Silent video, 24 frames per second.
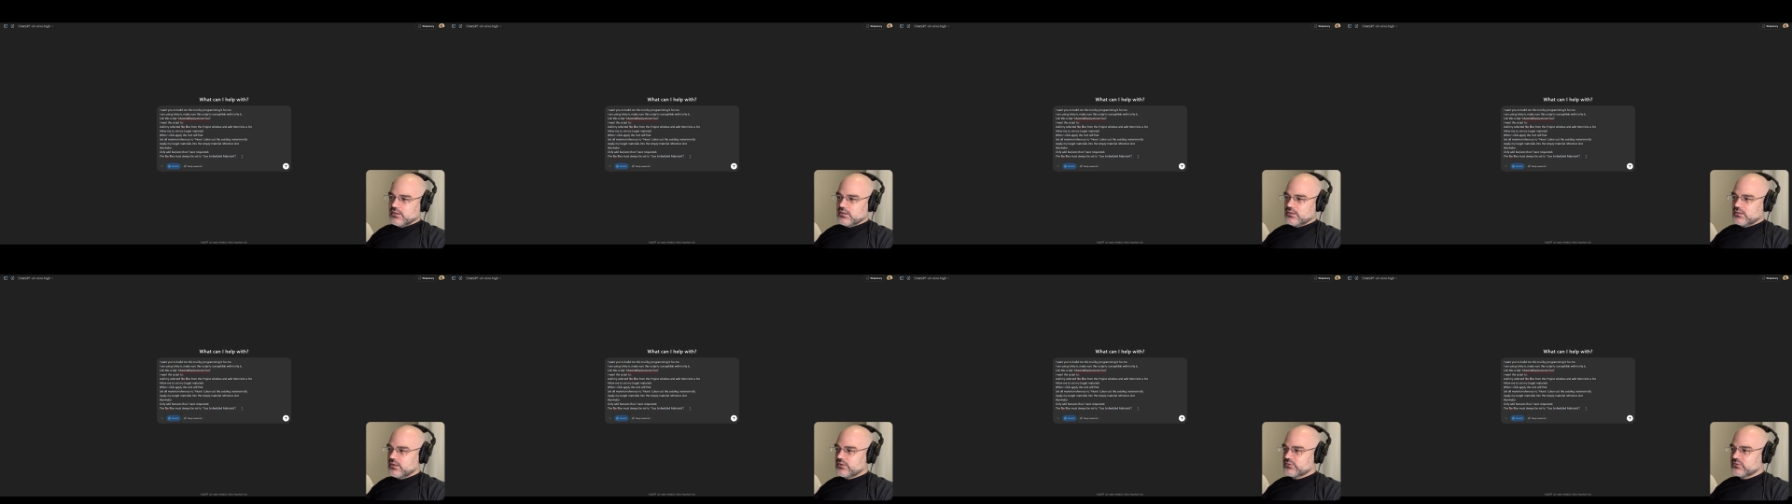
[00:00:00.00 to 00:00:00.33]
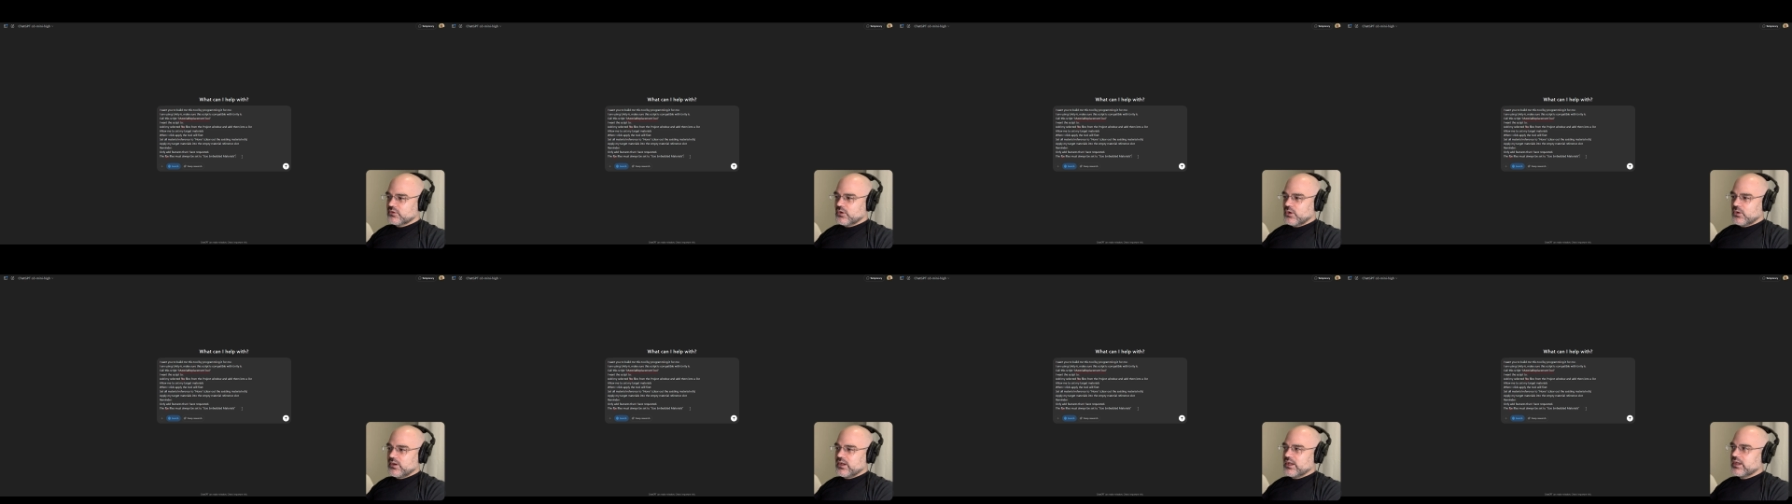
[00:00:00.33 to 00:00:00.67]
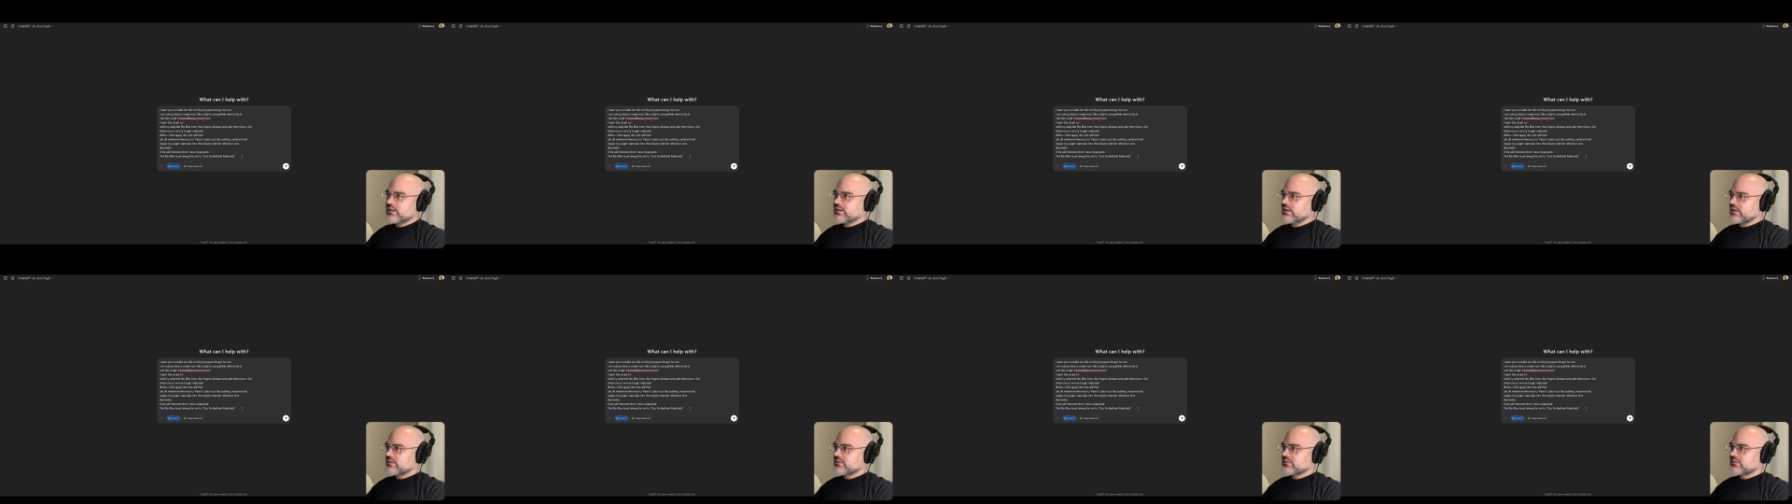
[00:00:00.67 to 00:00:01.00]
Let's go
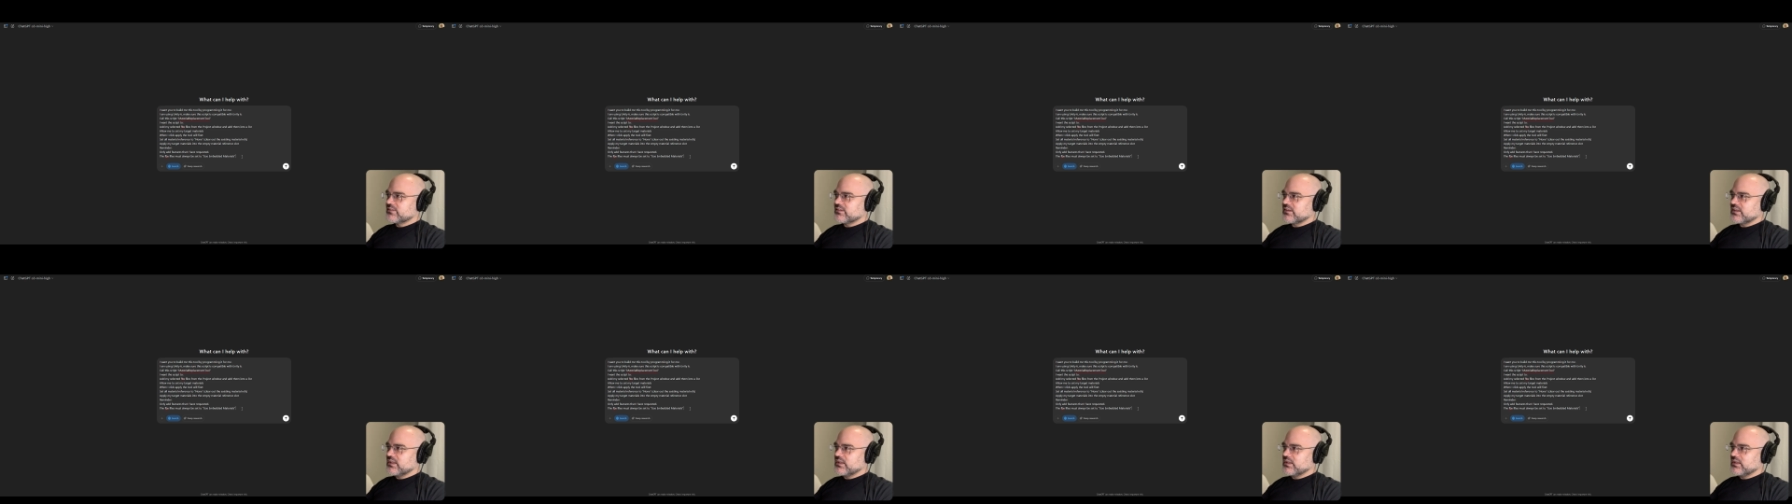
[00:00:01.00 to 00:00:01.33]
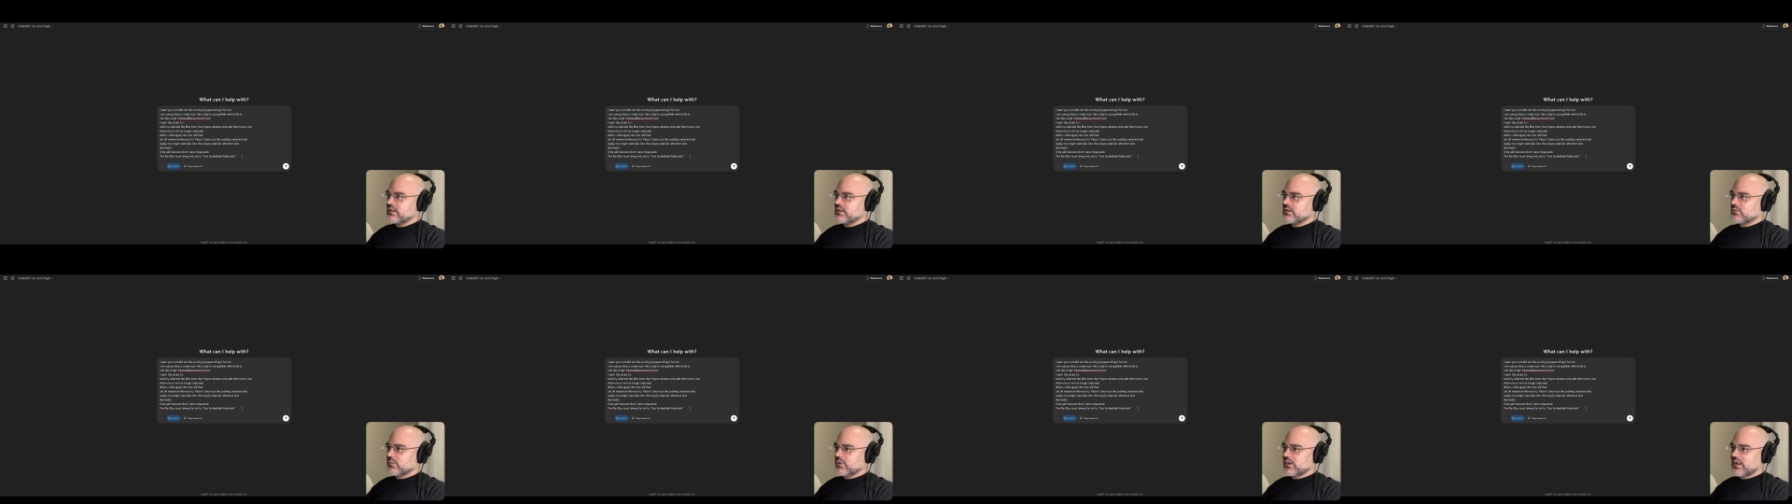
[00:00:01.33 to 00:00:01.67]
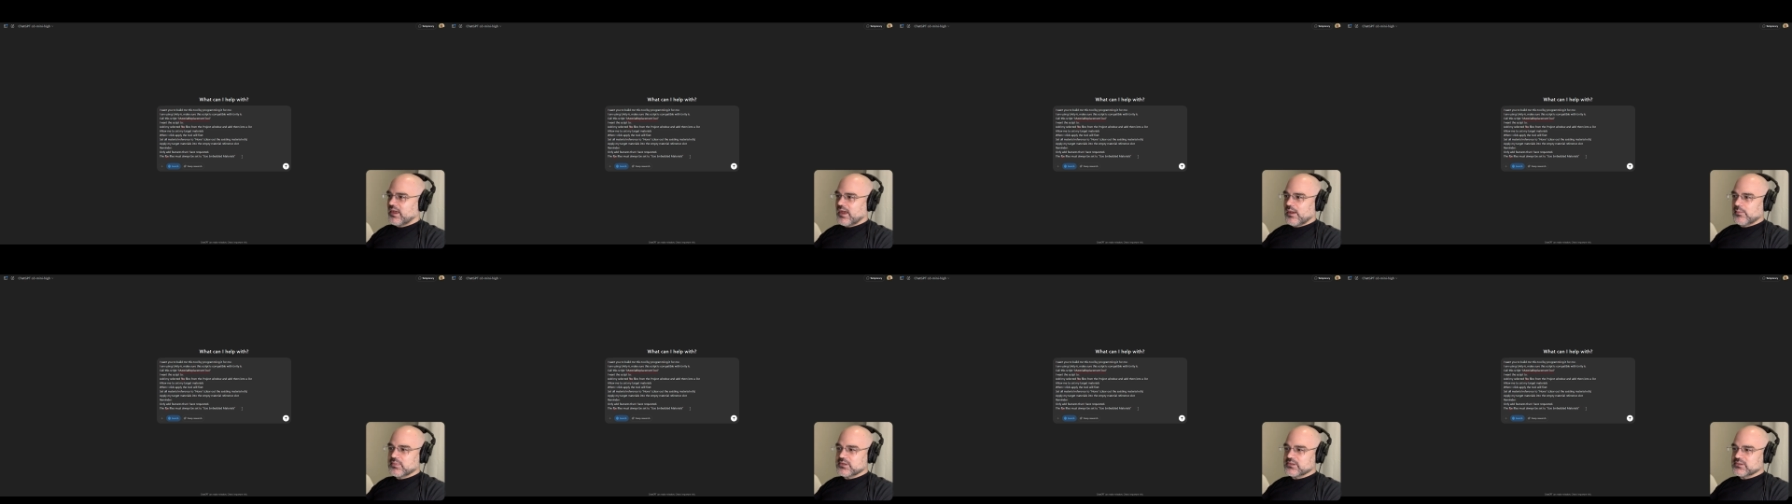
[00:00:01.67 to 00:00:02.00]
ahead and see what
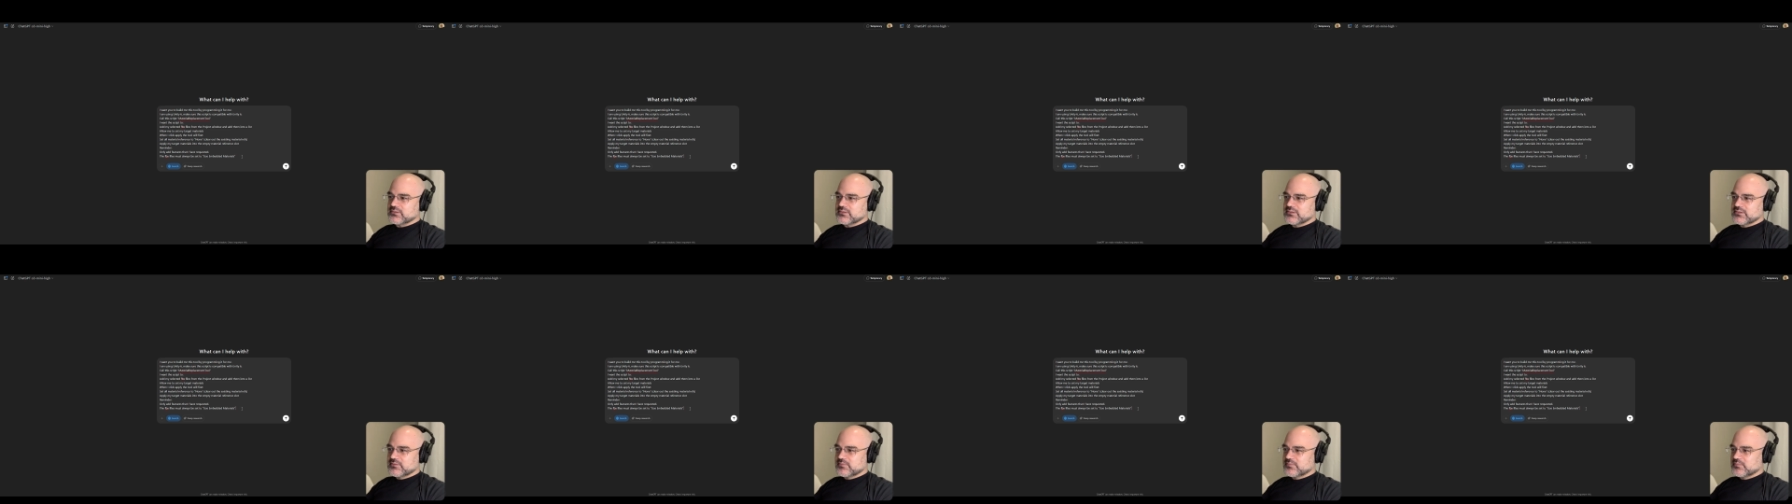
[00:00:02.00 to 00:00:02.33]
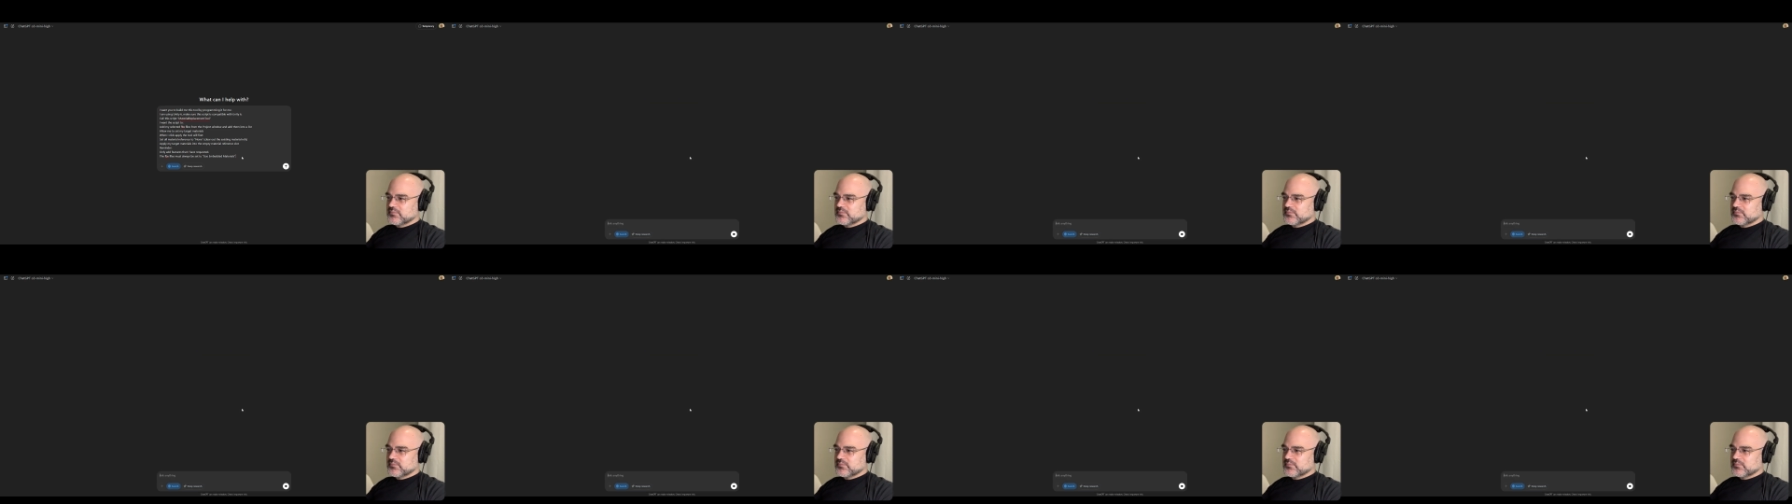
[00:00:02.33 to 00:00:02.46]
happens.